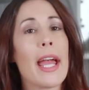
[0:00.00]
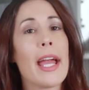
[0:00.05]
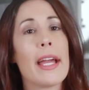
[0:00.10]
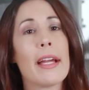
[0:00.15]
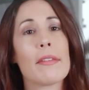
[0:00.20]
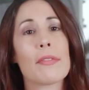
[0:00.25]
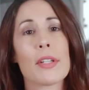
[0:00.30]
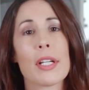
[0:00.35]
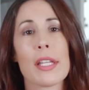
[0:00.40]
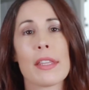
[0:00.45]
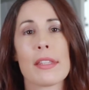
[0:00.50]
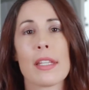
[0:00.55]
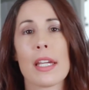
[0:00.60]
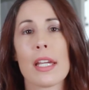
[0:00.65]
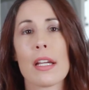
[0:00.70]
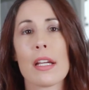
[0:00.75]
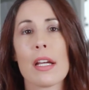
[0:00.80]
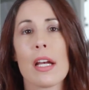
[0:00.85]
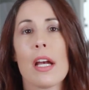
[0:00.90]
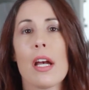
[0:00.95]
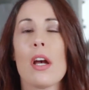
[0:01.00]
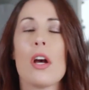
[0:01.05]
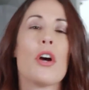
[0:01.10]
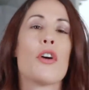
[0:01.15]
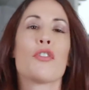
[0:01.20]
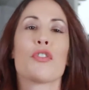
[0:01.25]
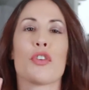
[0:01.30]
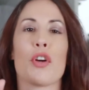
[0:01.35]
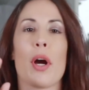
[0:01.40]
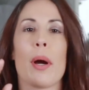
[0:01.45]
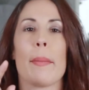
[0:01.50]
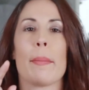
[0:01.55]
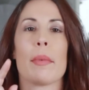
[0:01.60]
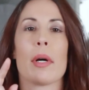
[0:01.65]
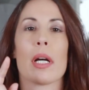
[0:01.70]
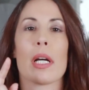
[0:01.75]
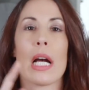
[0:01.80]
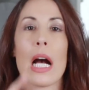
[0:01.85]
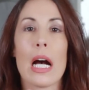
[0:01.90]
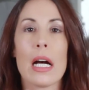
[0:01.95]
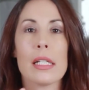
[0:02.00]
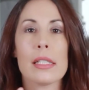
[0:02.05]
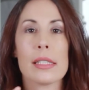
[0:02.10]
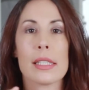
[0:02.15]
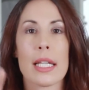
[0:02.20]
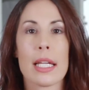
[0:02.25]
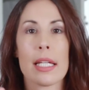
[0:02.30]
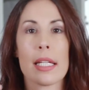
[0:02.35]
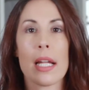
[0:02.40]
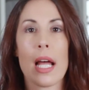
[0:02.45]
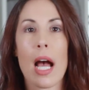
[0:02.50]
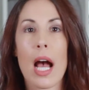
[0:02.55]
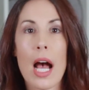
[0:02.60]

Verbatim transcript: everything from content,